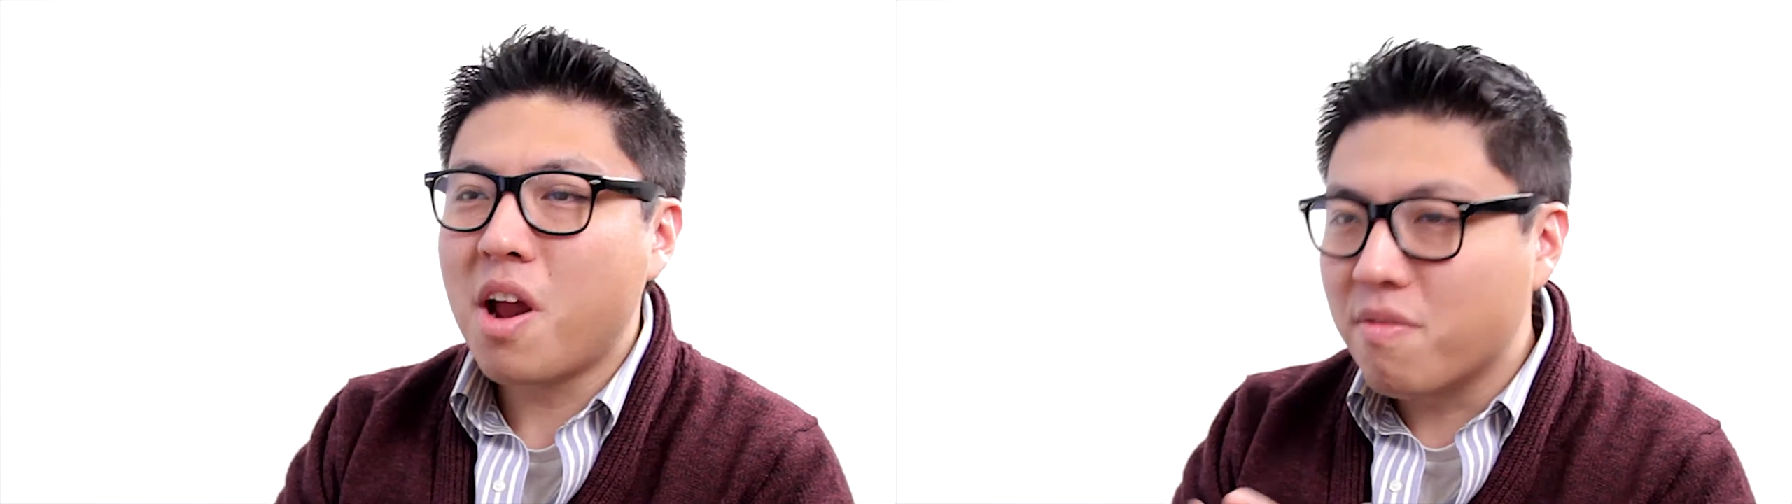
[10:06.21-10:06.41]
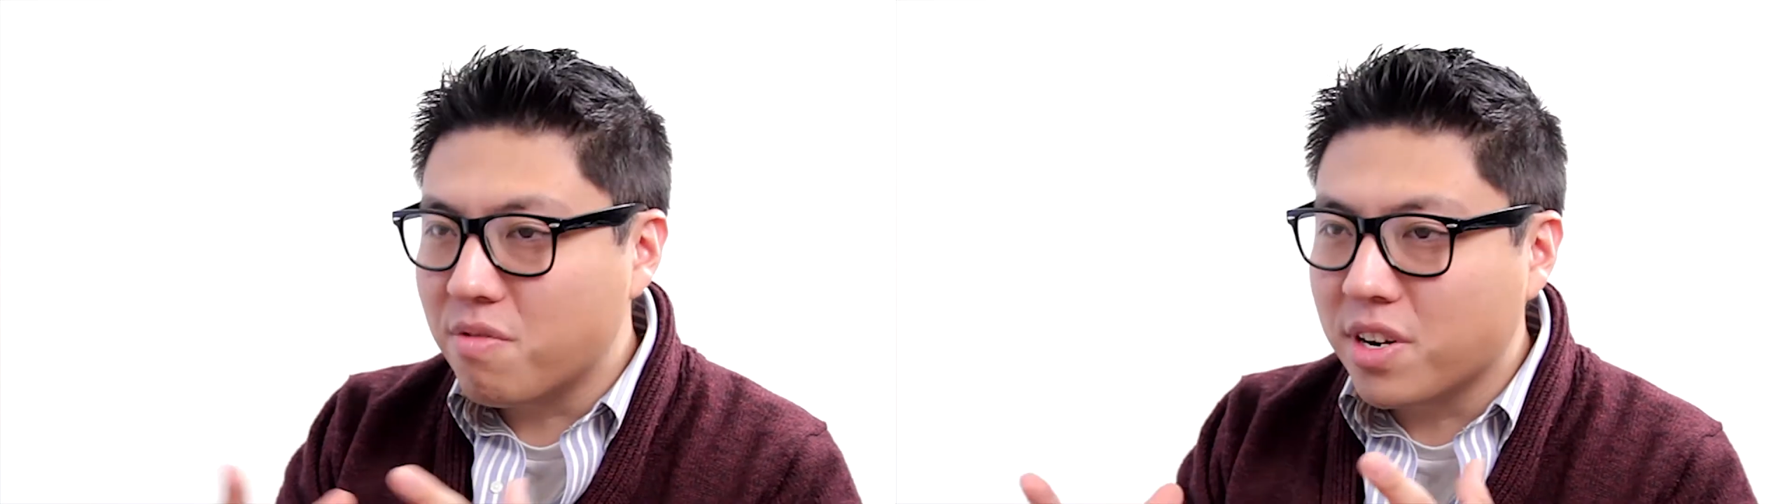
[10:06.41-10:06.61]

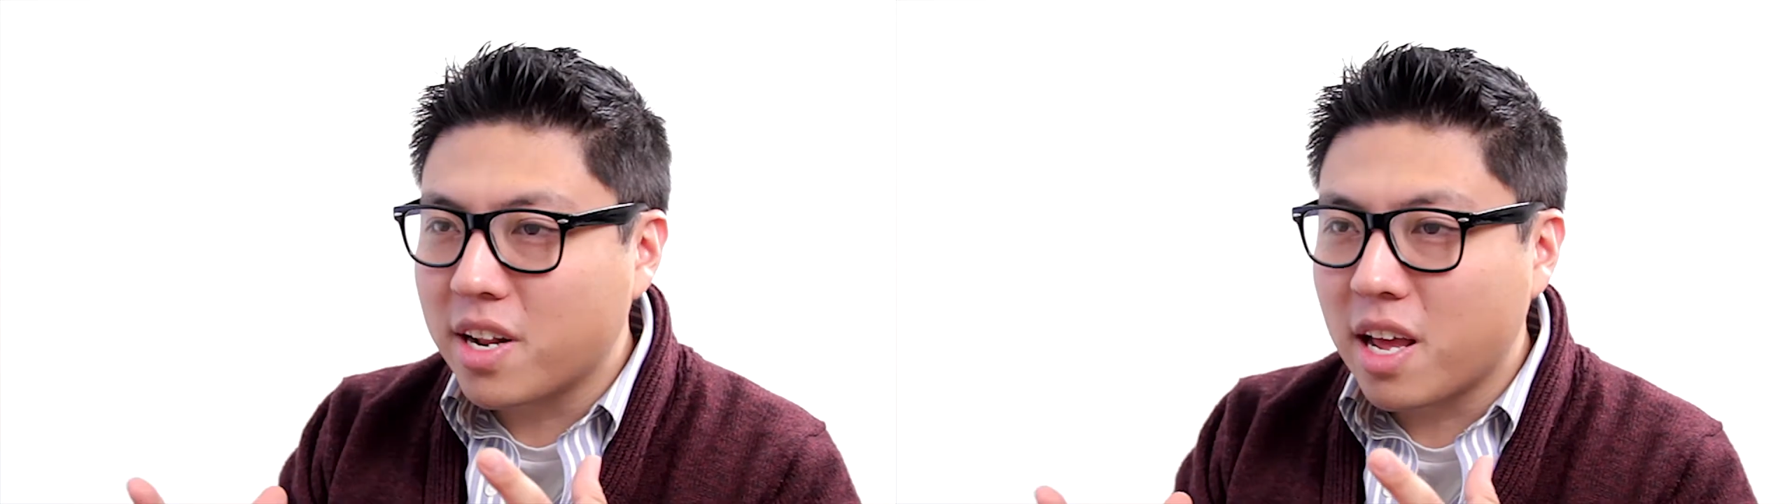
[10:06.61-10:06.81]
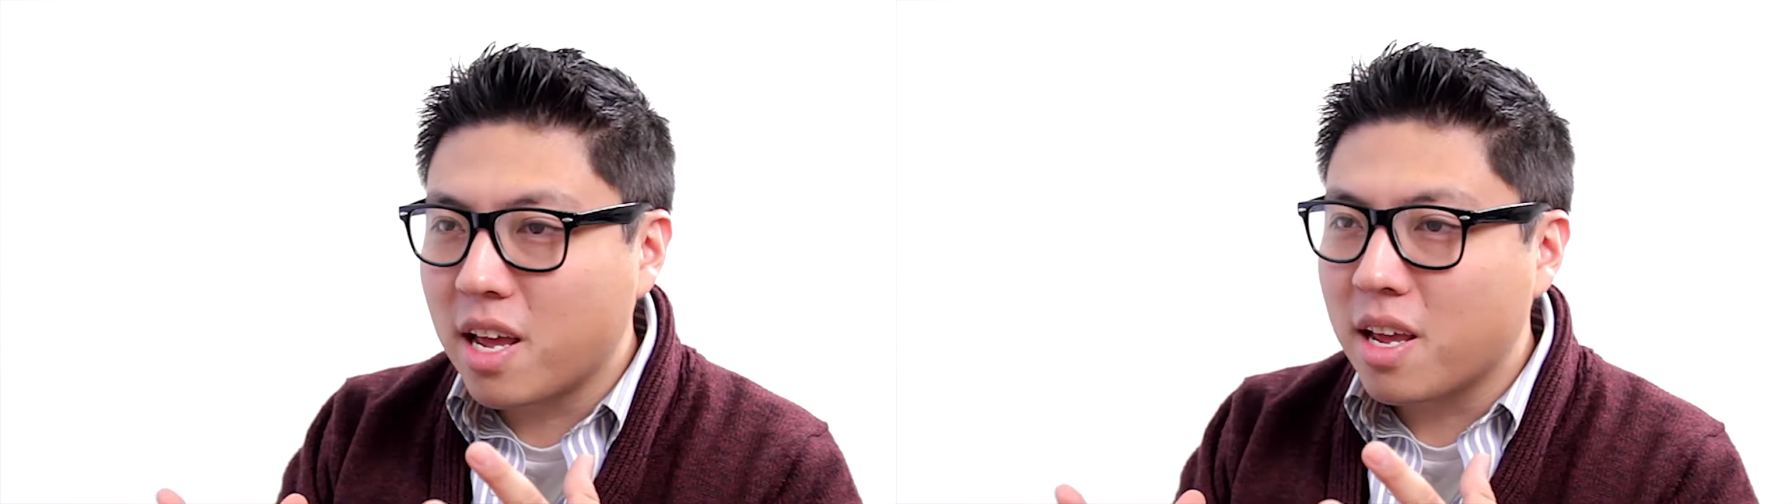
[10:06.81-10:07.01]

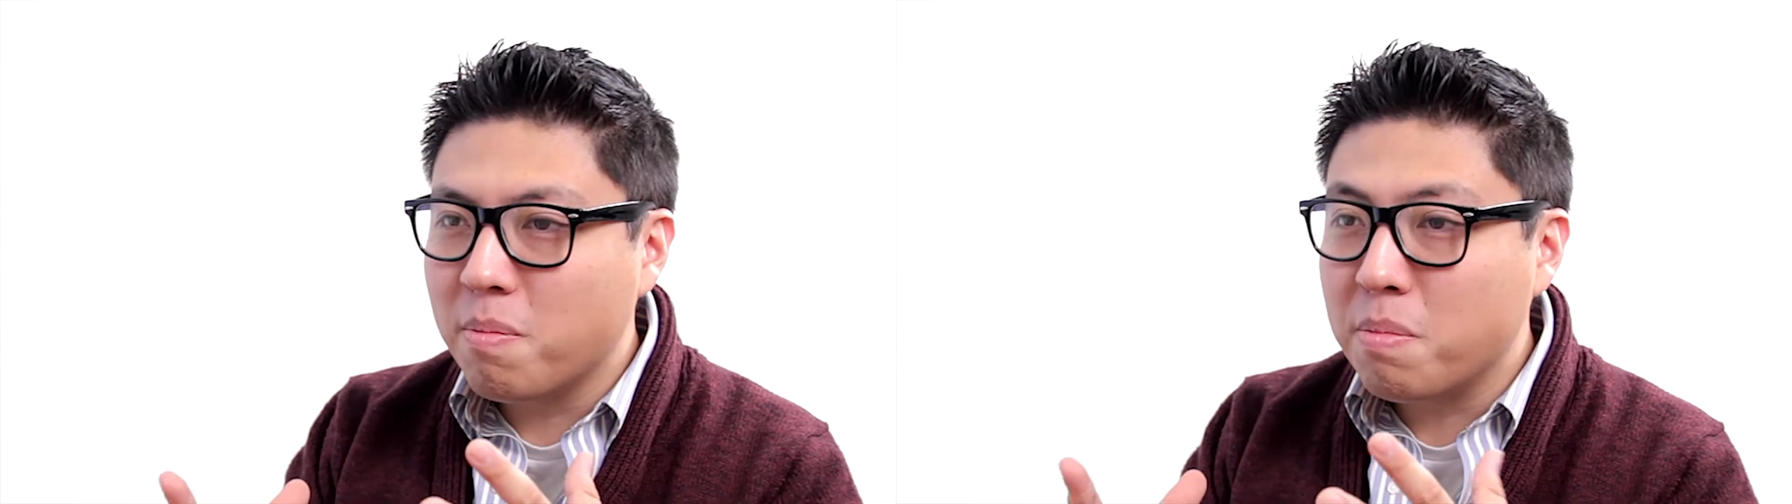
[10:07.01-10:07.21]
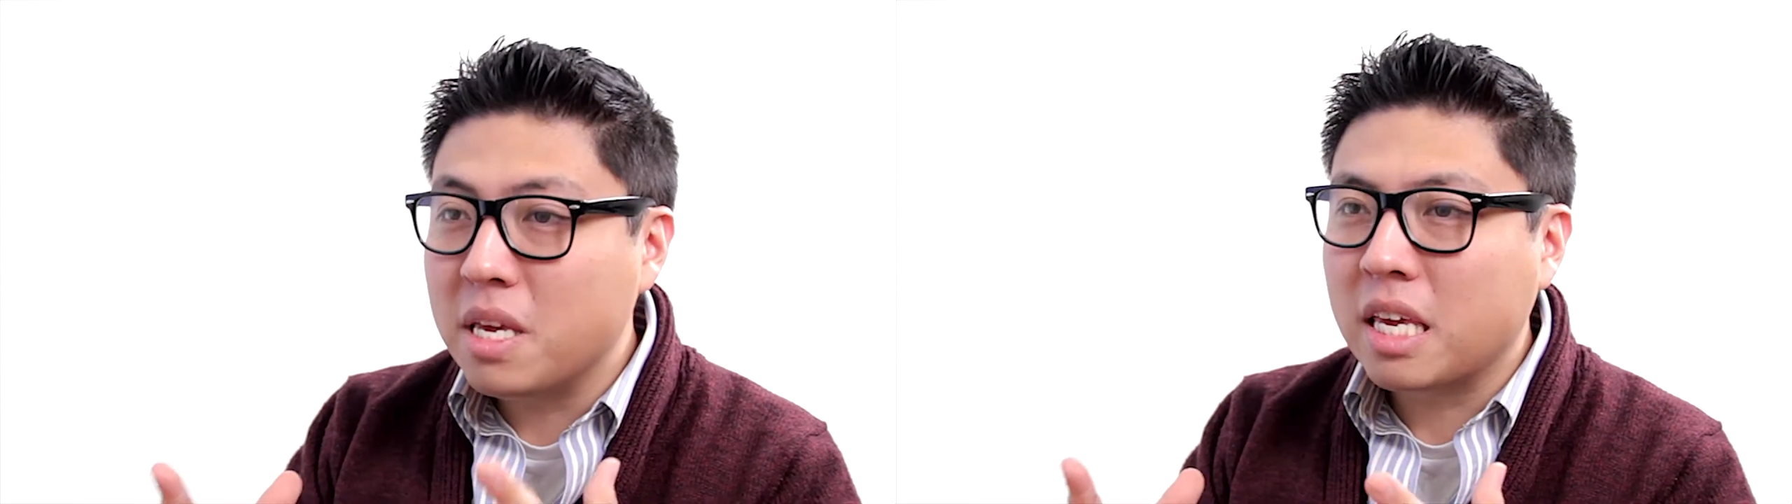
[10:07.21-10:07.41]
everyday
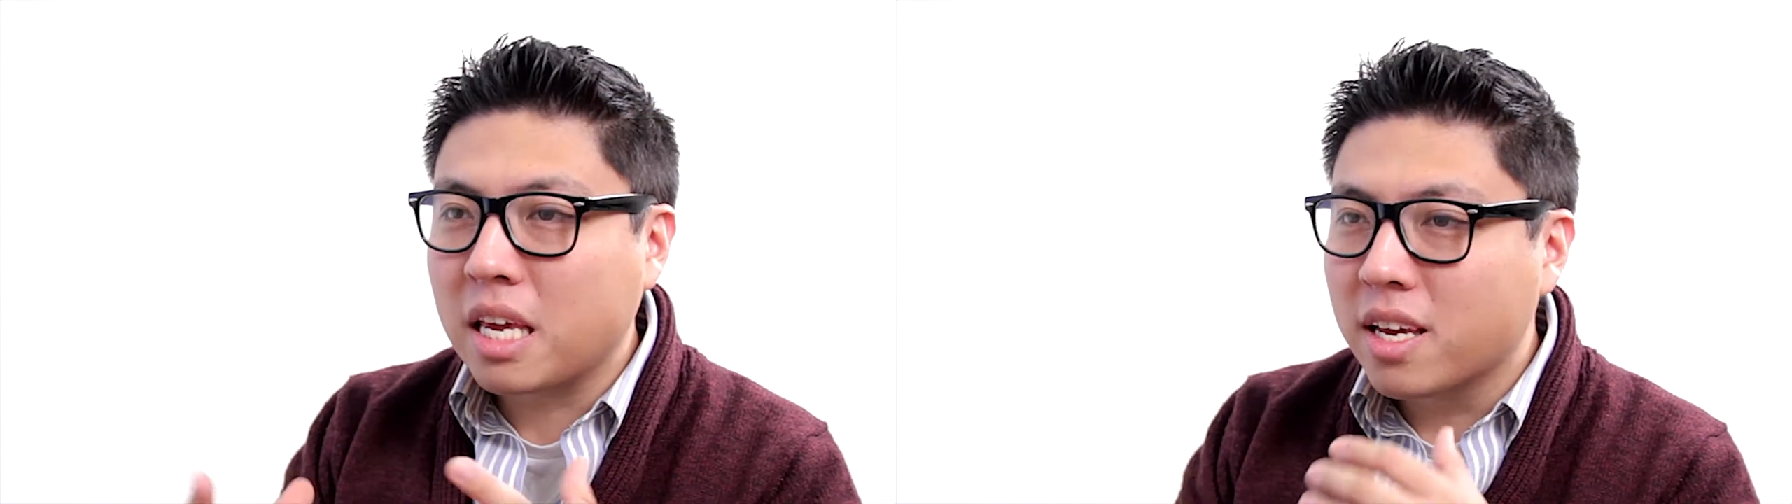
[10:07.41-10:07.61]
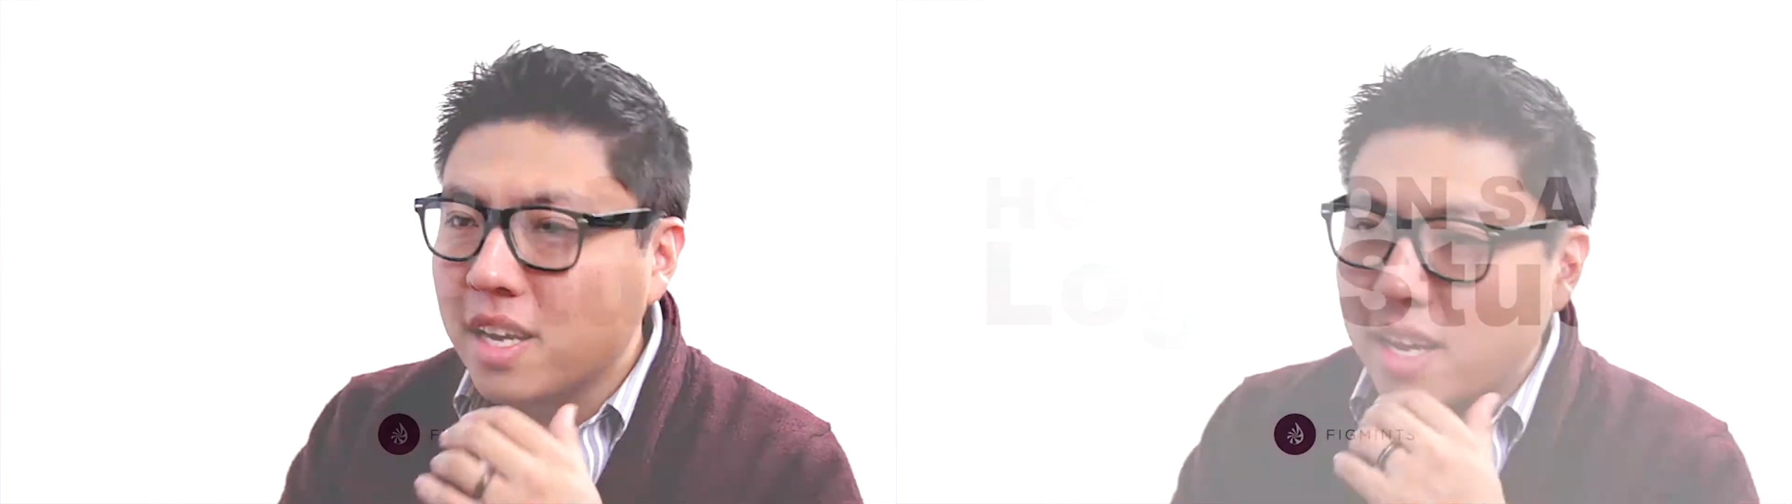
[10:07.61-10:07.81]

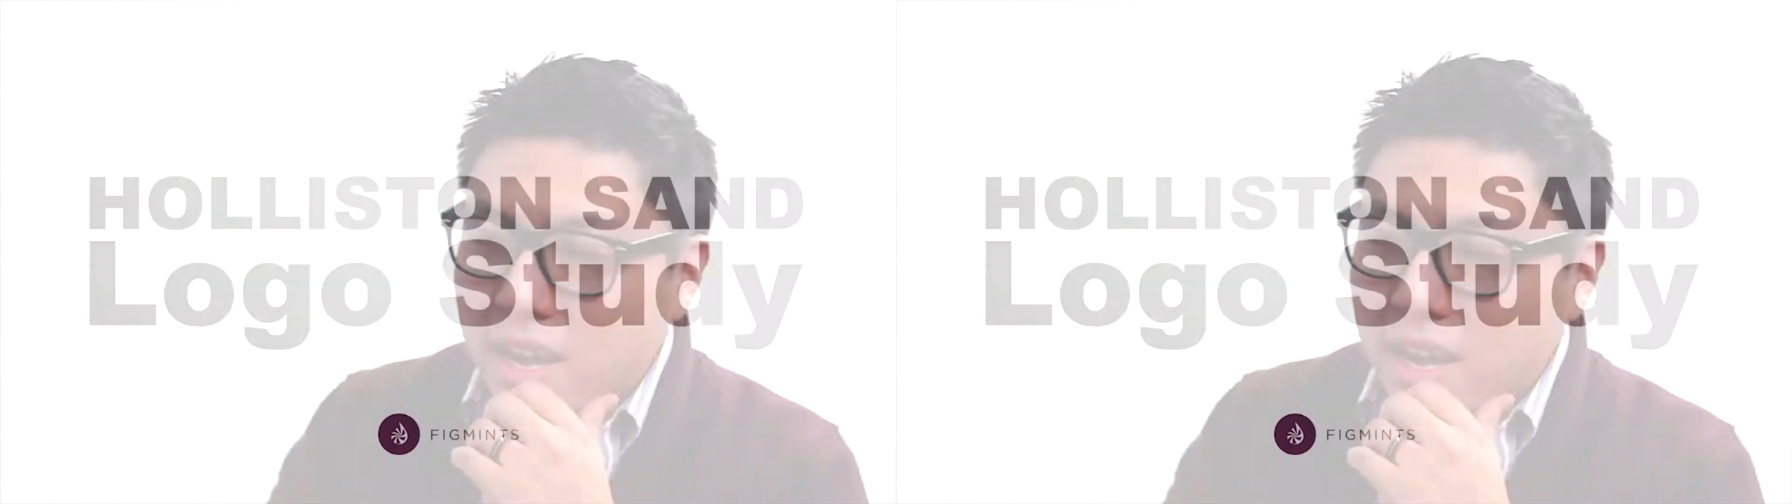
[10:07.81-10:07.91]
being.